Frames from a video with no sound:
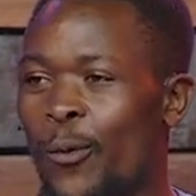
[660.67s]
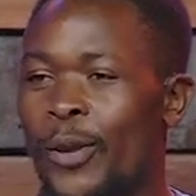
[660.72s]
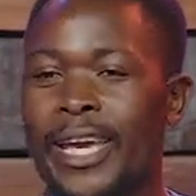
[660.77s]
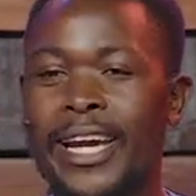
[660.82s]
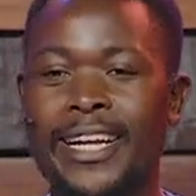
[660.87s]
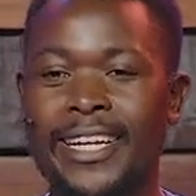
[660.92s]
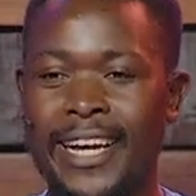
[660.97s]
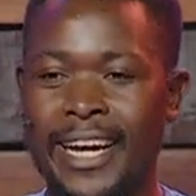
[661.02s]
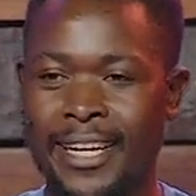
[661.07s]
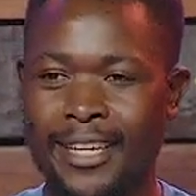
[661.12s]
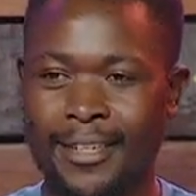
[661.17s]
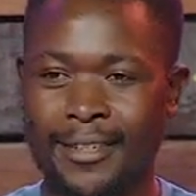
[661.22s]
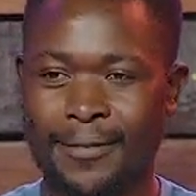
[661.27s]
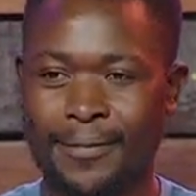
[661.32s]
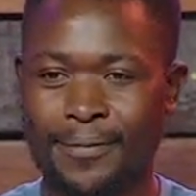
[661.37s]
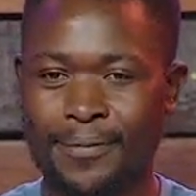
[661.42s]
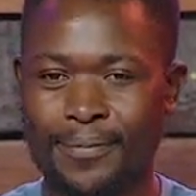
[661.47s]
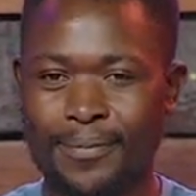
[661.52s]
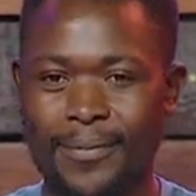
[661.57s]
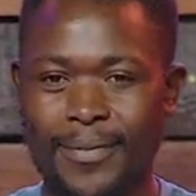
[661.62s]
We are done.
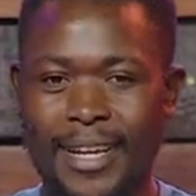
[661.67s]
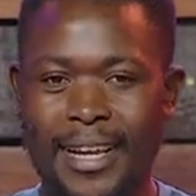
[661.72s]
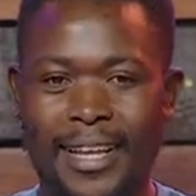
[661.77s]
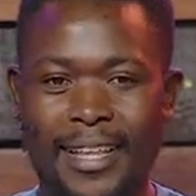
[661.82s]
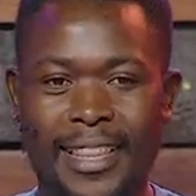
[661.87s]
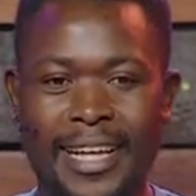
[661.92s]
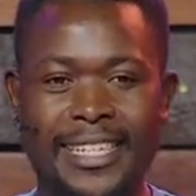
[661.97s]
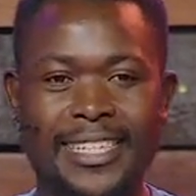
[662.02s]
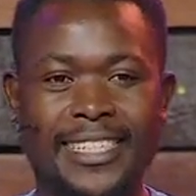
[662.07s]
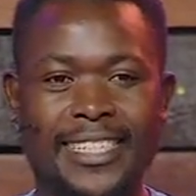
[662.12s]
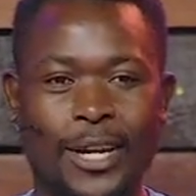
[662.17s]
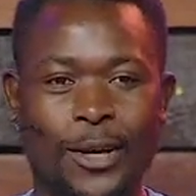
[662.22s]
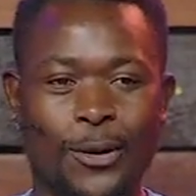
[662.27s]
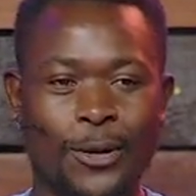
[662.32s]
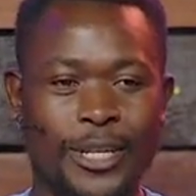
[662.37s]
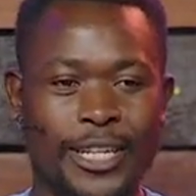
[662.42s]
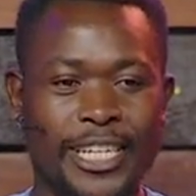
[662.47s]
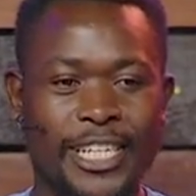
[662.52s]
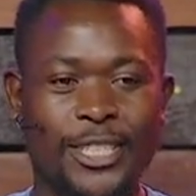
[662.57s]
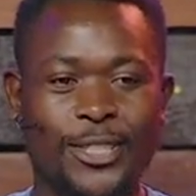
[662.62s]
That is a
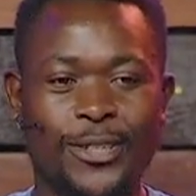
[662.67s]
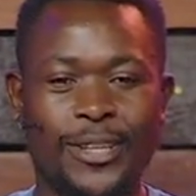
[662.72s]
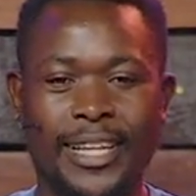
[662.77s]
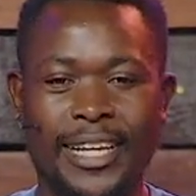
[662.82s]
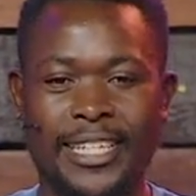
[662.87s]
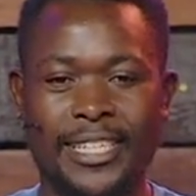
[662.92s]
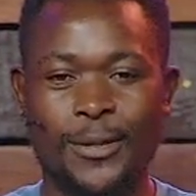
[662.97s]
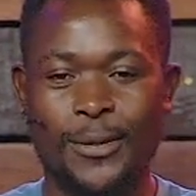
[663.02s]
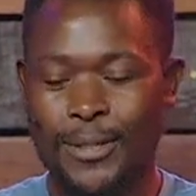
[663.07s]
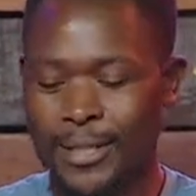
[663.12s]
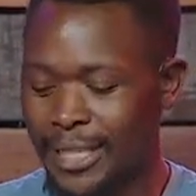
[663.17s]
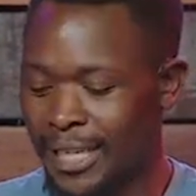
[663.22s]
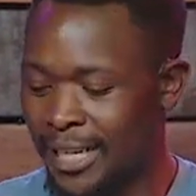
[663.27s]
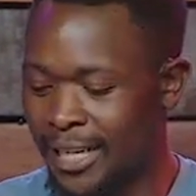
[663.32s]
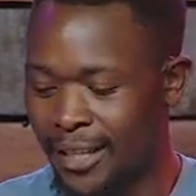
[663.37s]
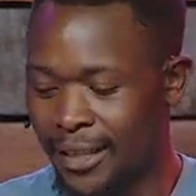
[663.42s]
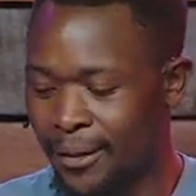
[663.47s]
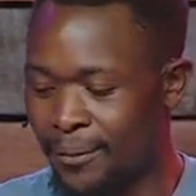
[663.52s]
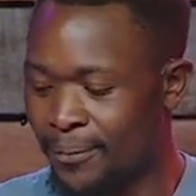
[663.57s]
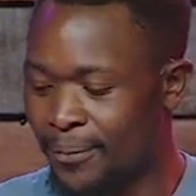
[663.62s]
condition that he was
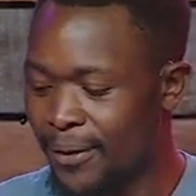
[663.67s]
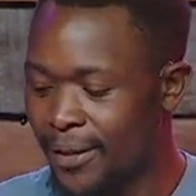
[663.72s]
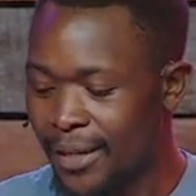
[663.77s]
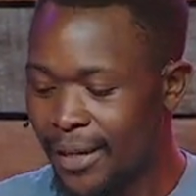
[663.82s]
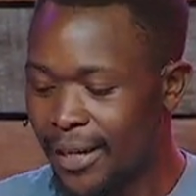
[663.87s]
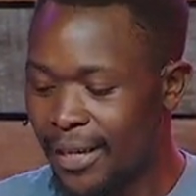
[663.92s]
telling them.